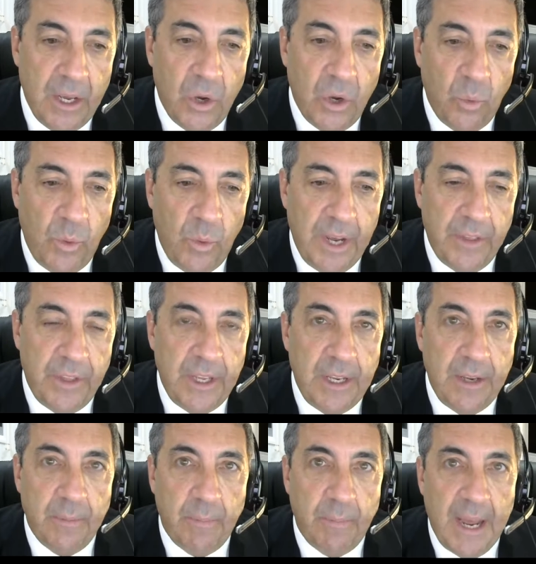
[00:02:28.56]
where
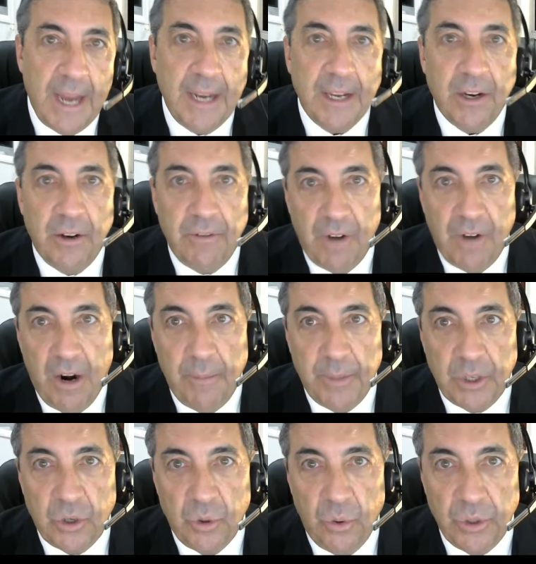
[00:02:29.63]
the Planning and
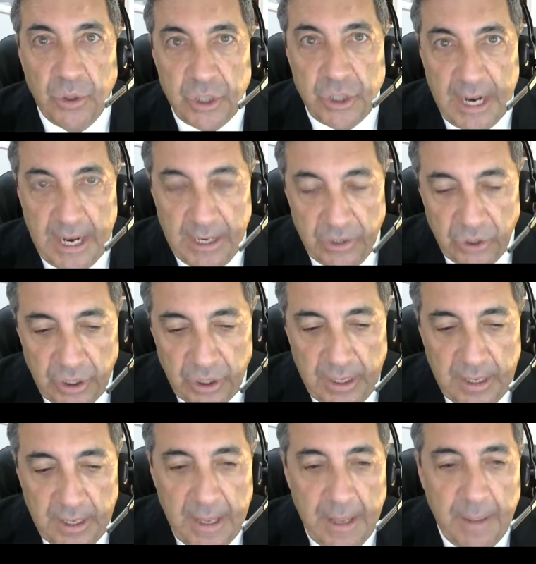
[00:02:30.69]
Environment Court judge
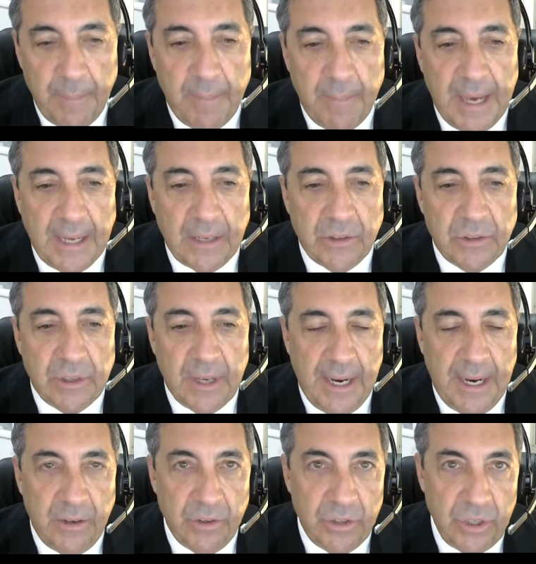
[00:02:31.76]
makes
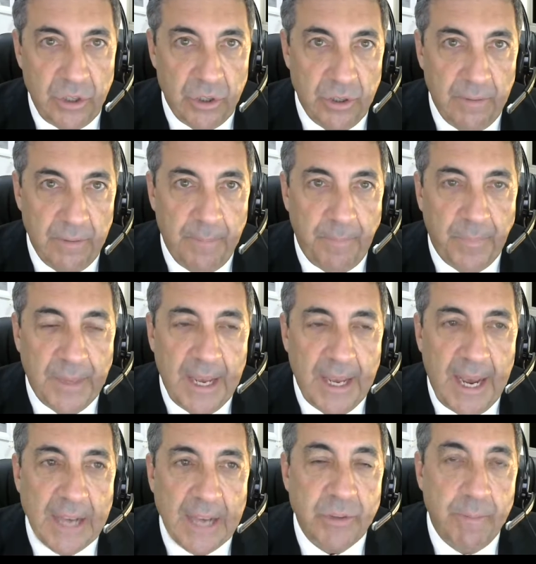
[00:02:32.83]
a decision
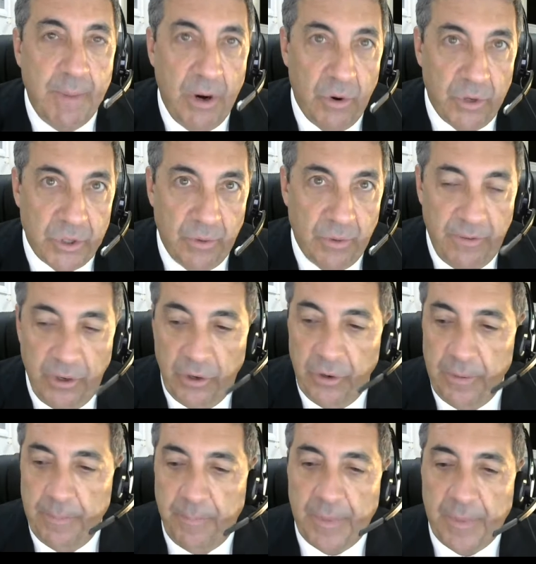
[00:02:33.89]
as a merits review,
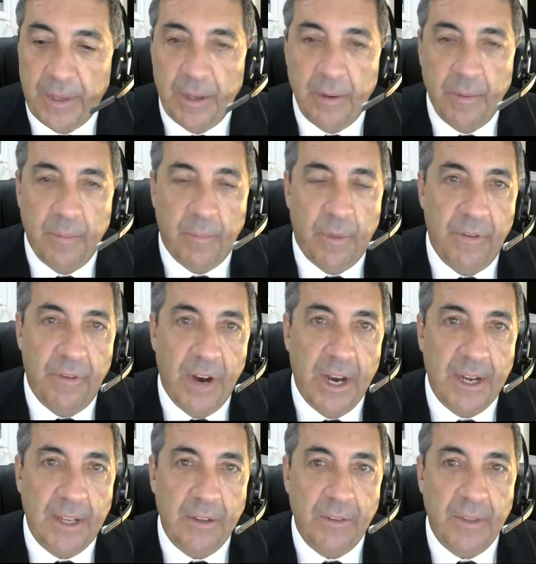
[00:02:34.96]

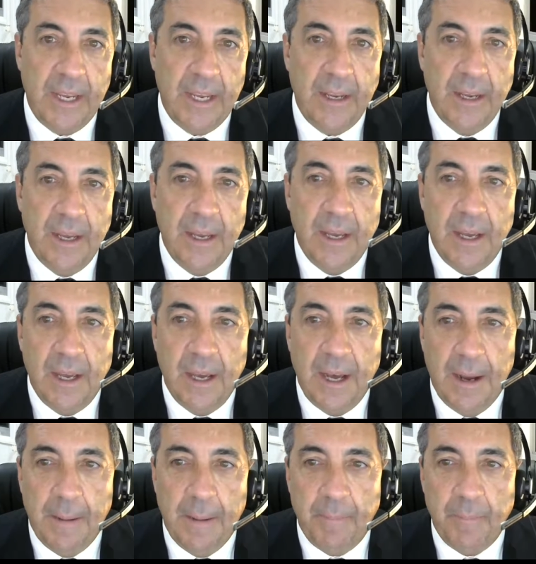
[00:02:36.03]
providing the
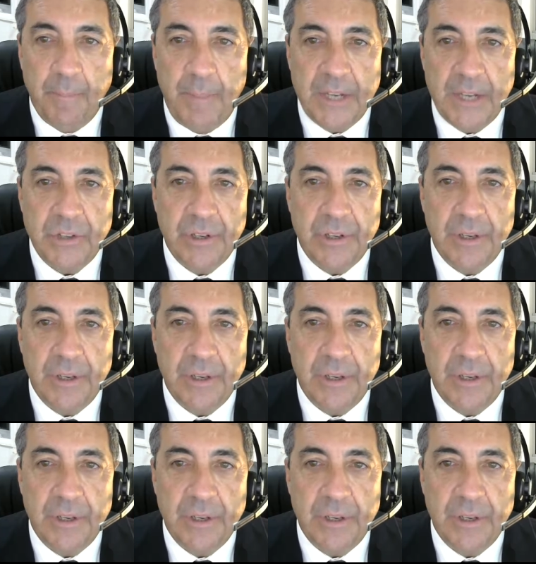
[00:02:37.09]
best